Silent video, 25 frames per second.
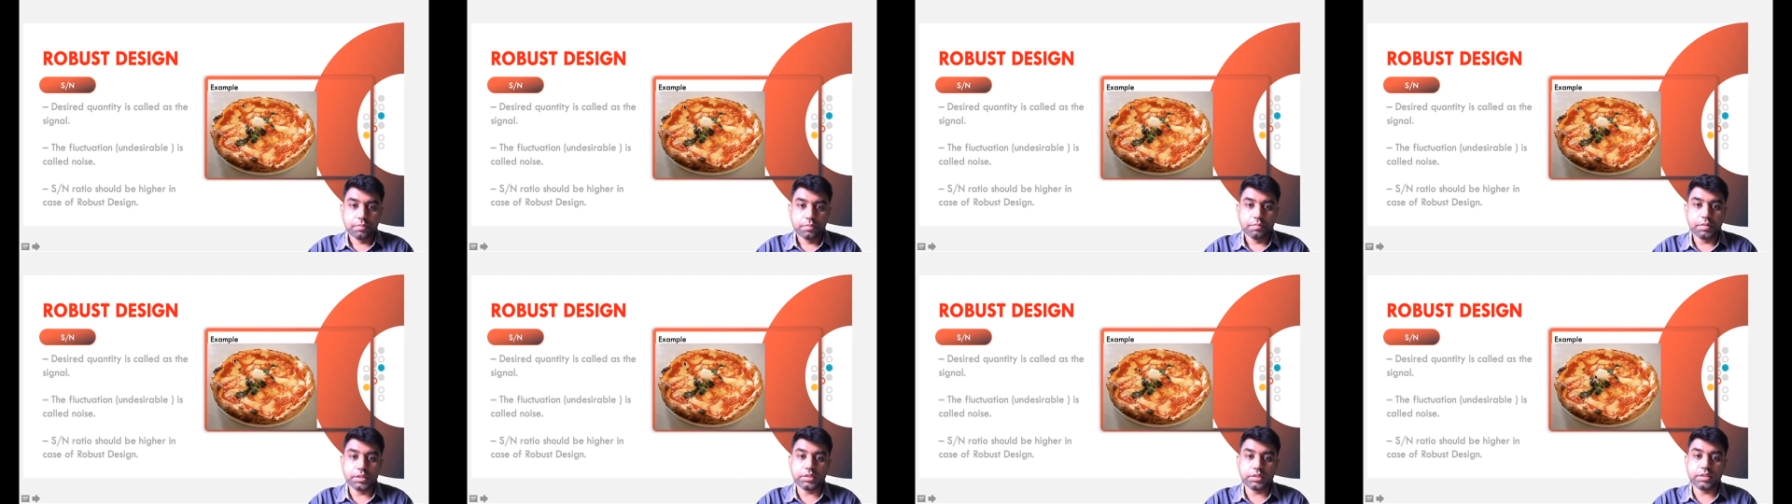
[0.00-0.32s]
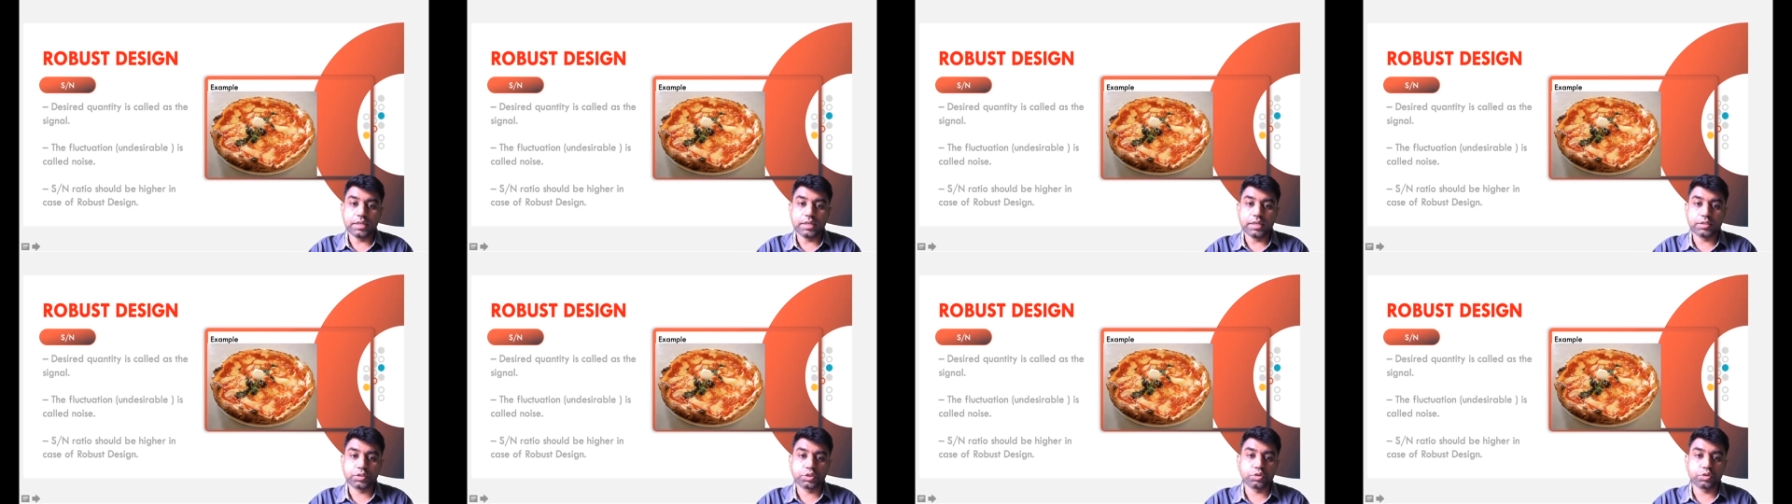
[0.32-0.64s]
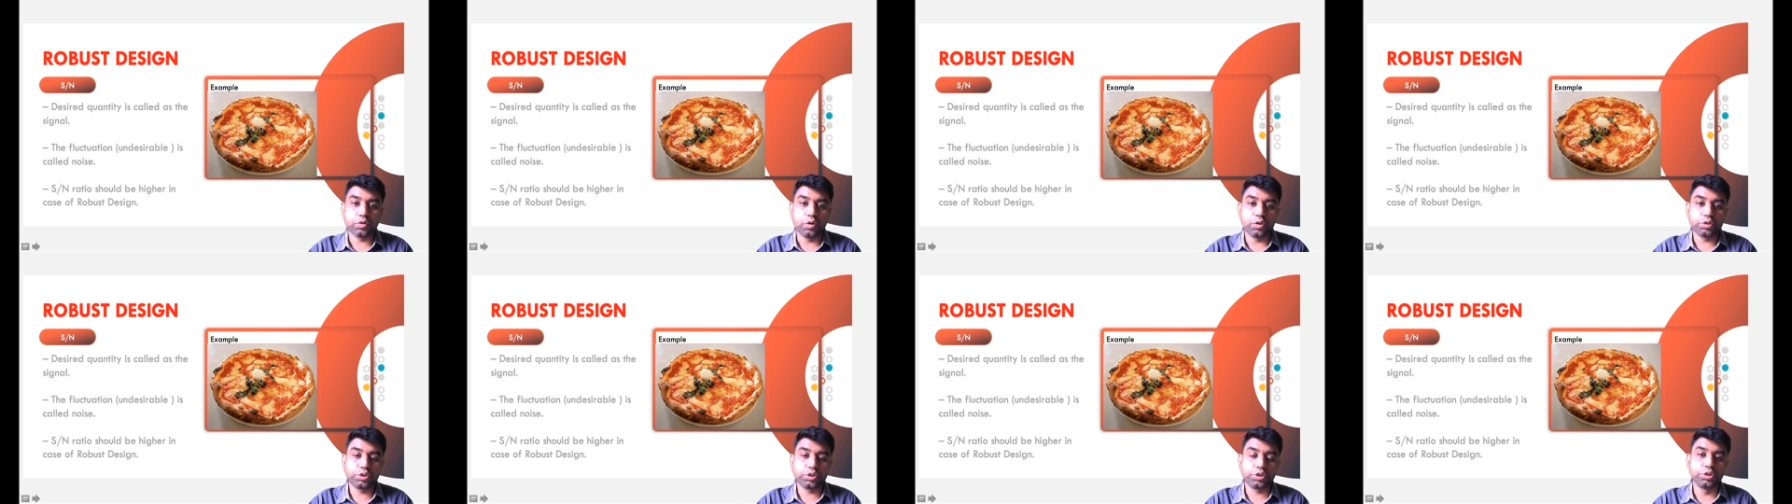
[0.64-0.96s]
but that
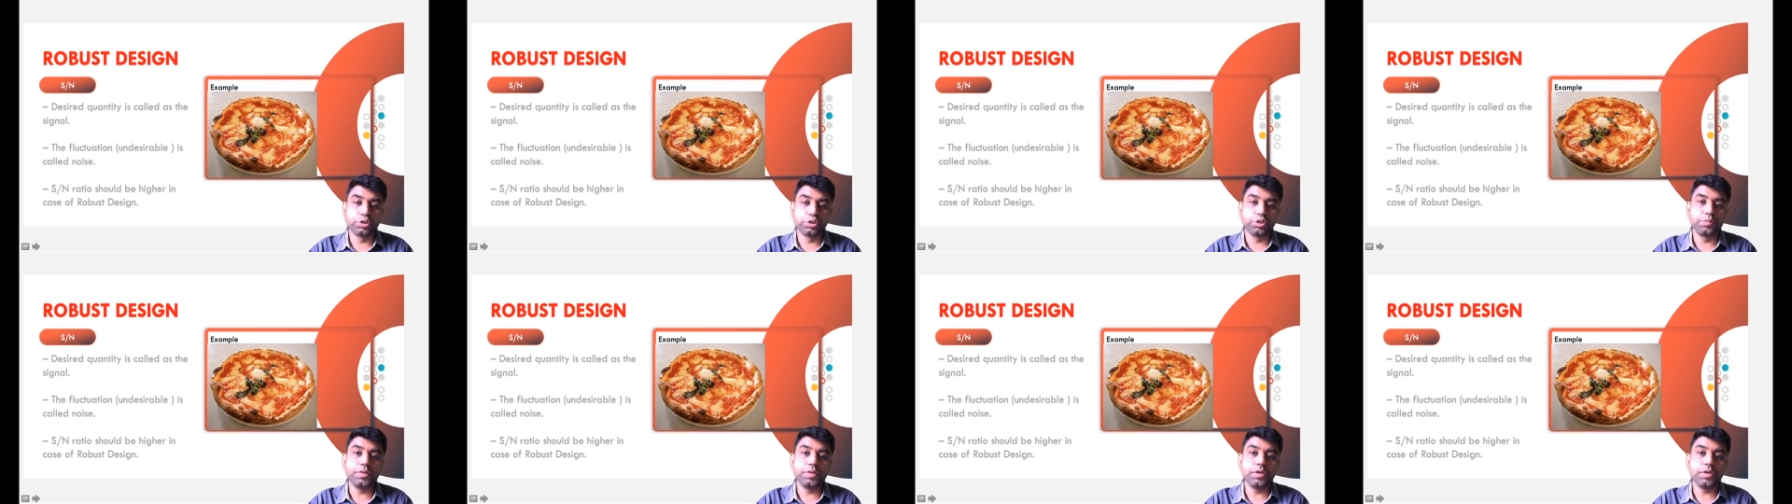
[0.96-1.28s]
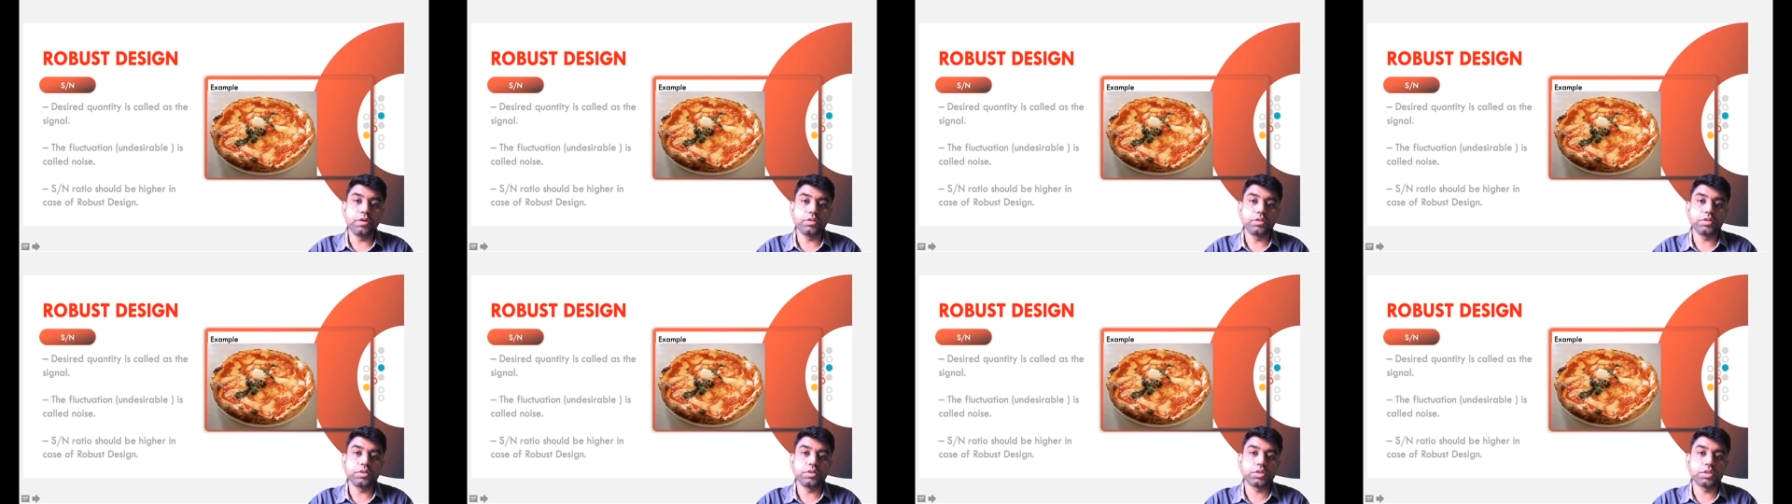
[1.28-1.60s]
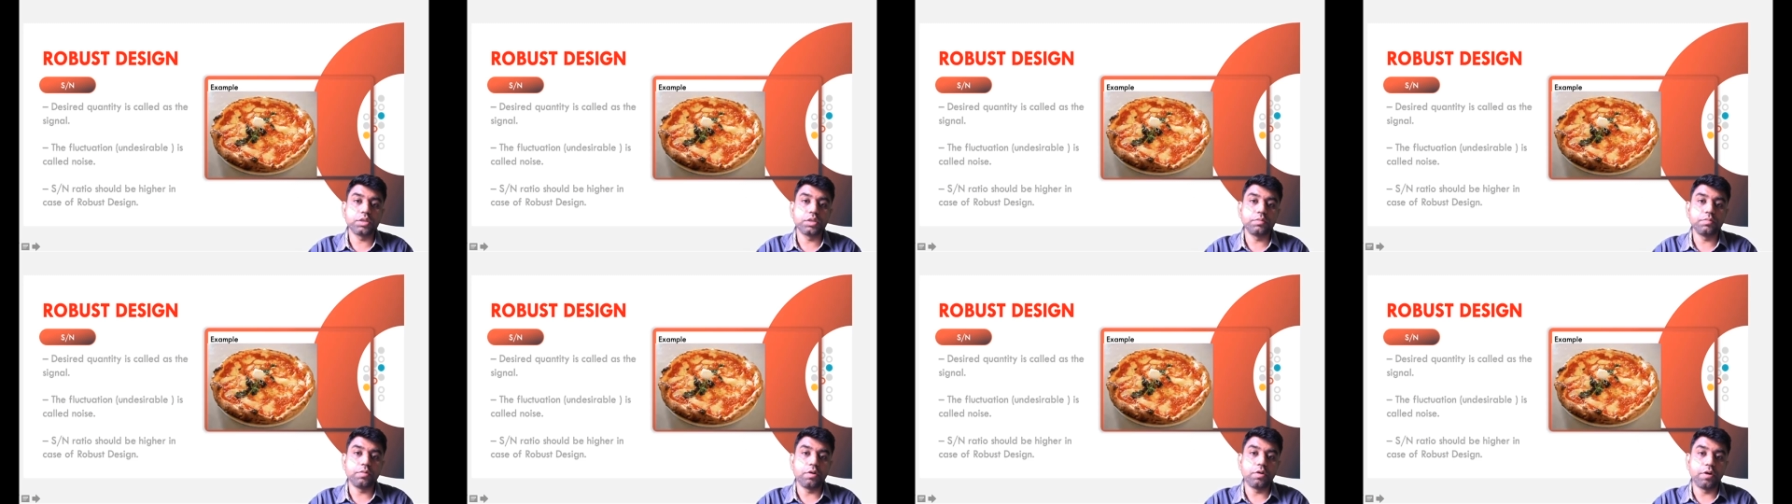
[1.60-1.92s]
sauce should be on
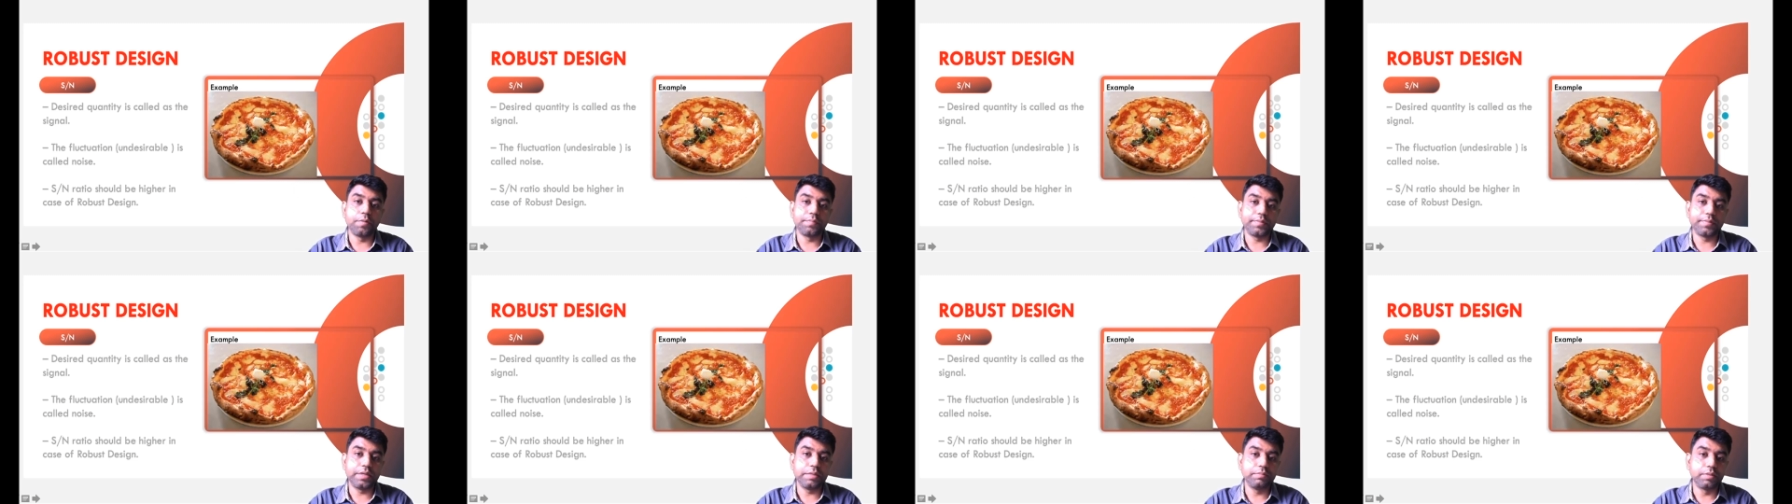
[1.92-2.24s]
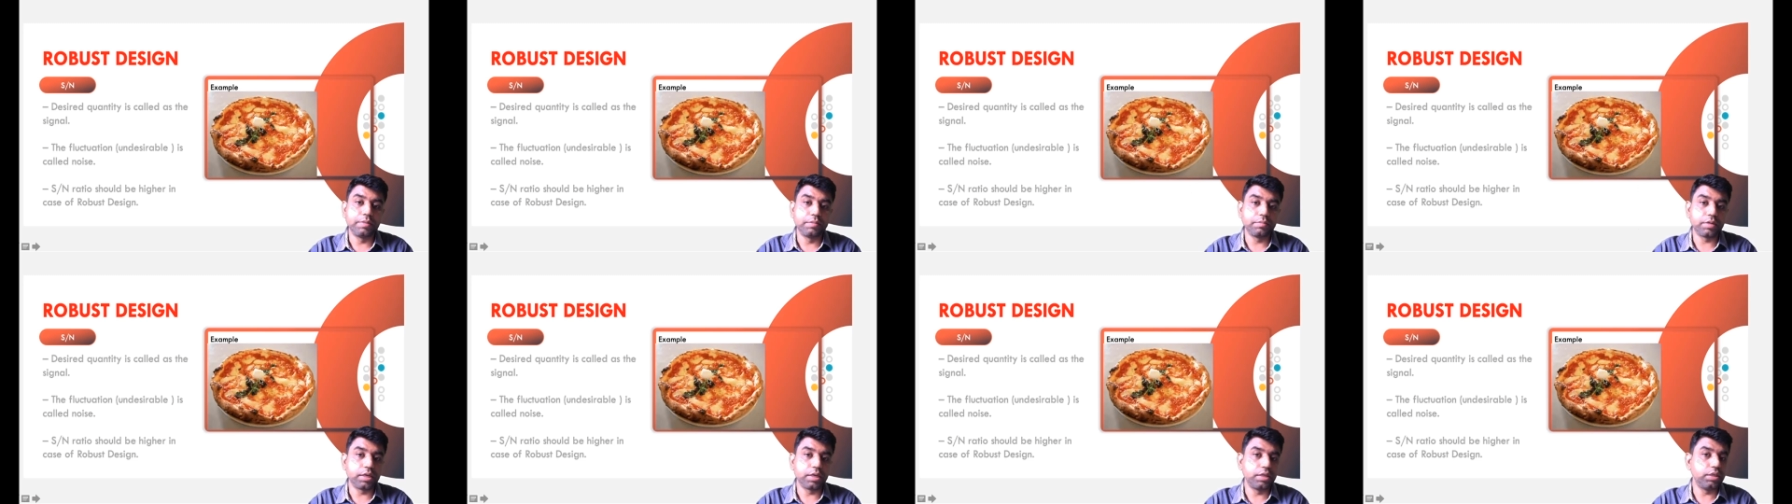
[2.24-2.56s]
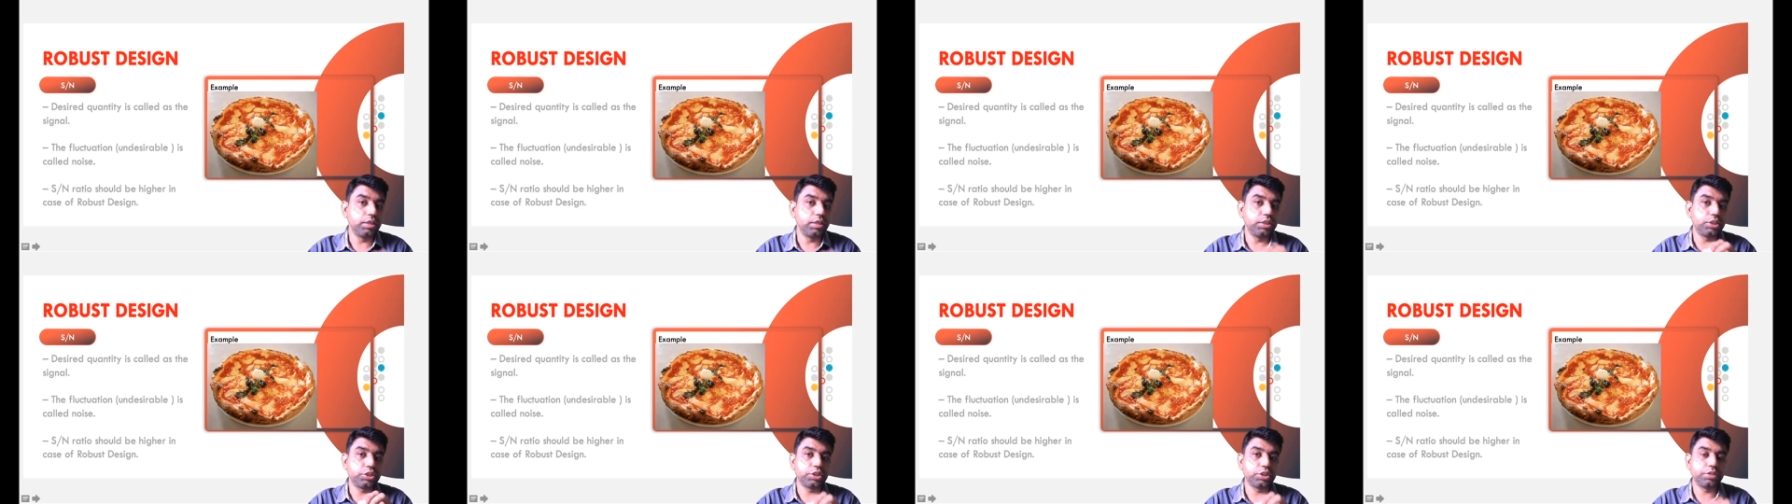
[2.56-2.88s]
some optimum
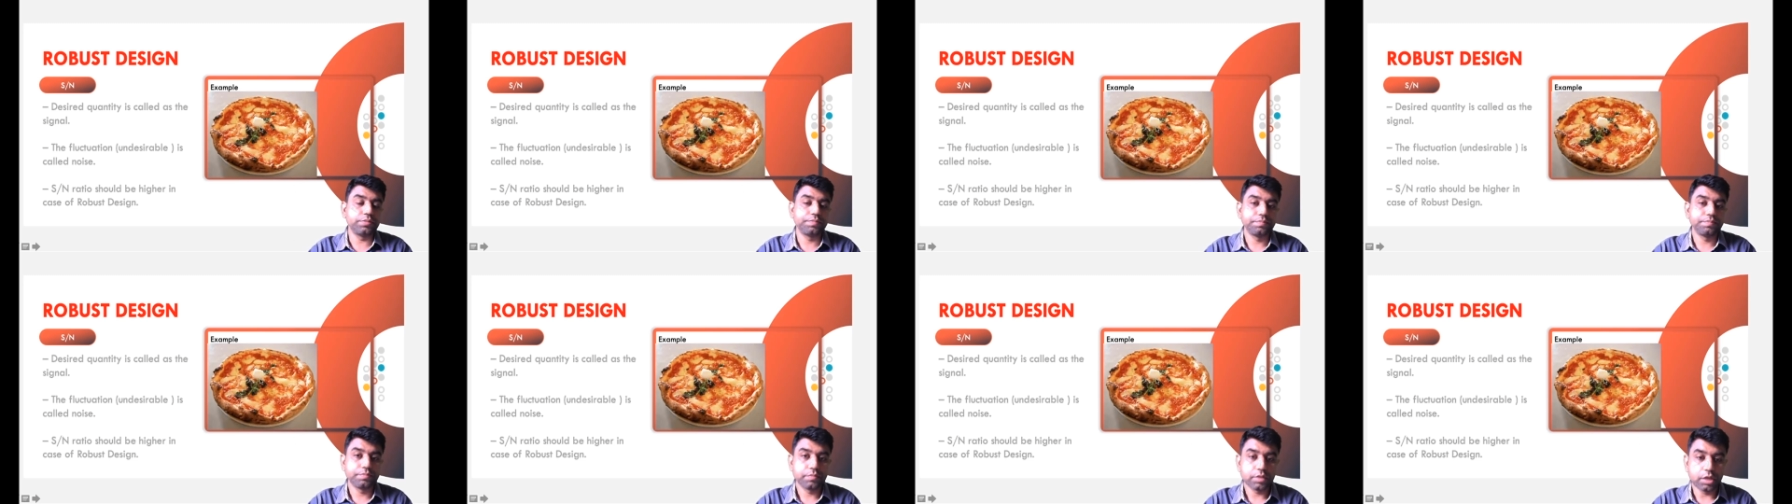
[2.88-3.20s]
condition.